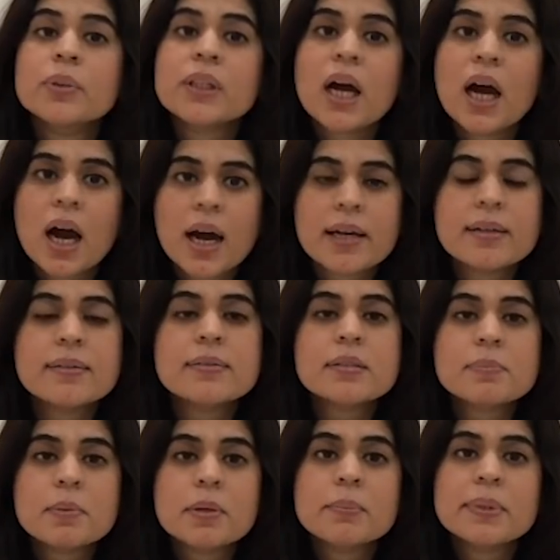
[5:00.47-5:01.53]
with higher
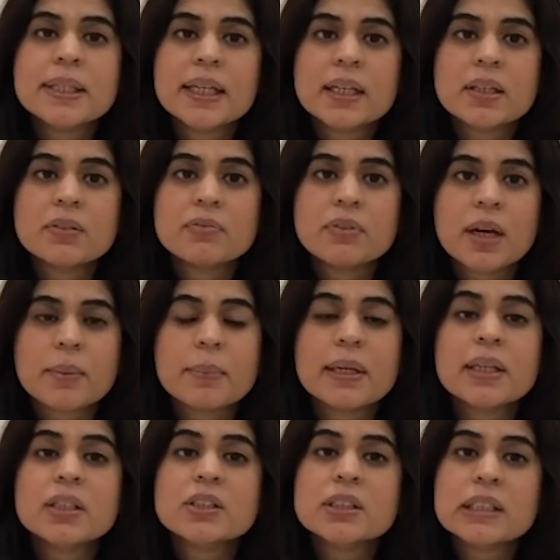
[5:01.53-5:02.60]
sperm DNA
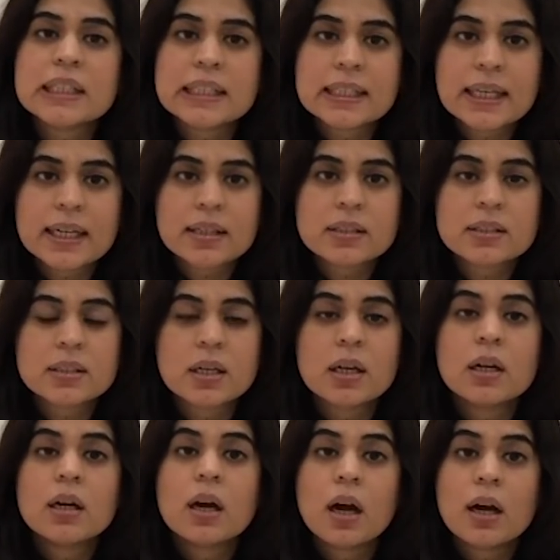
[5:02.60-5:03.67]
fragmentation index
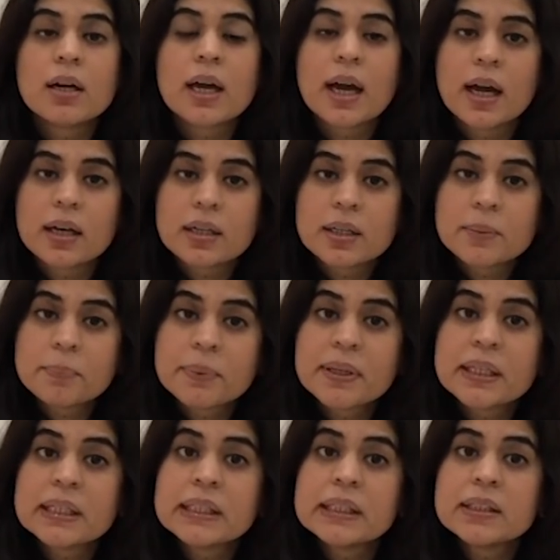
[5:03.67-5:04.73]
are
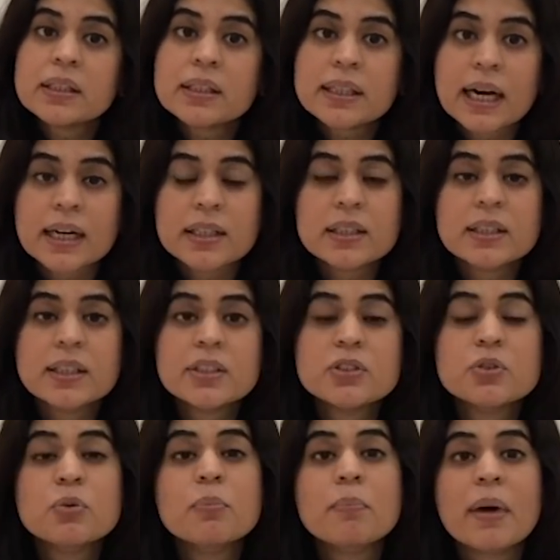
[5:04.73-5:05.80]
typically the
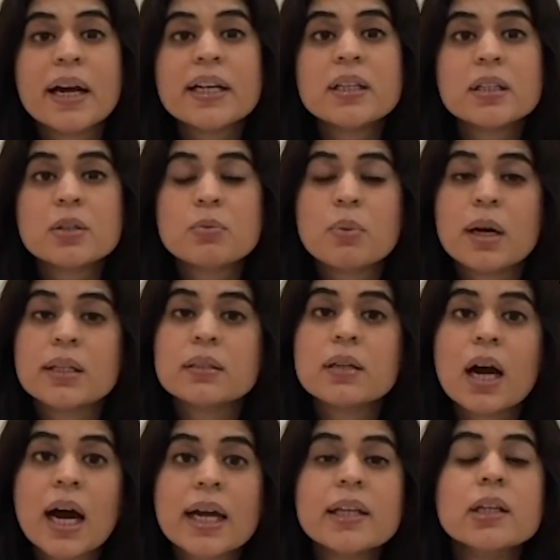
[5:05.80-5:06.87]
candidates who might require
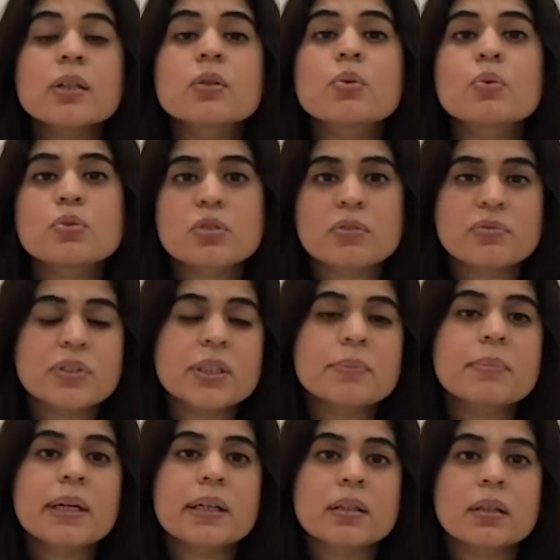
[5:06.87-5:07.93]
higher course of
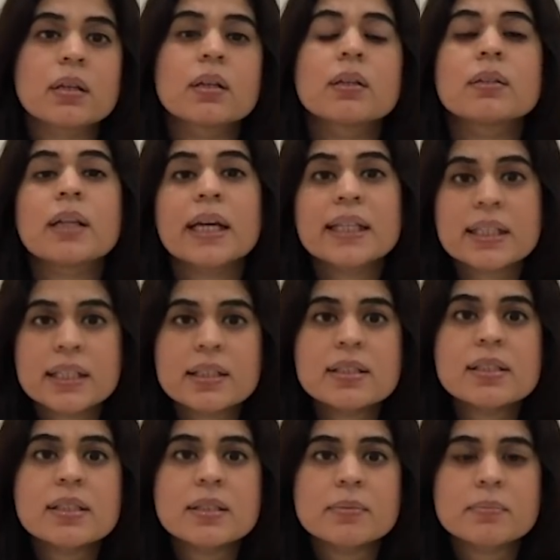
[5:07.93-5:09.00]
treatment like
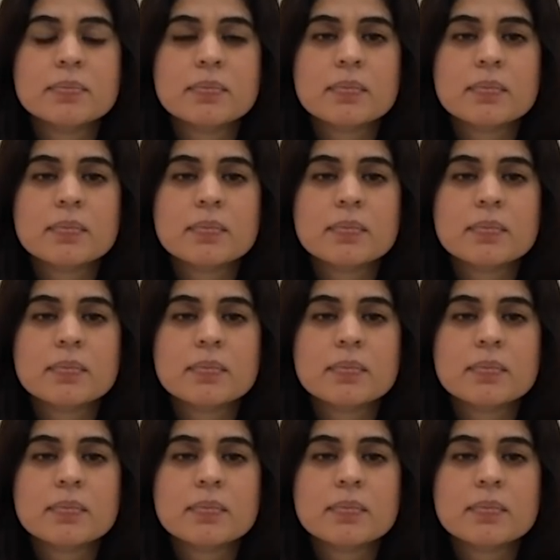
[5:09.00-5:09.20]
ICSI.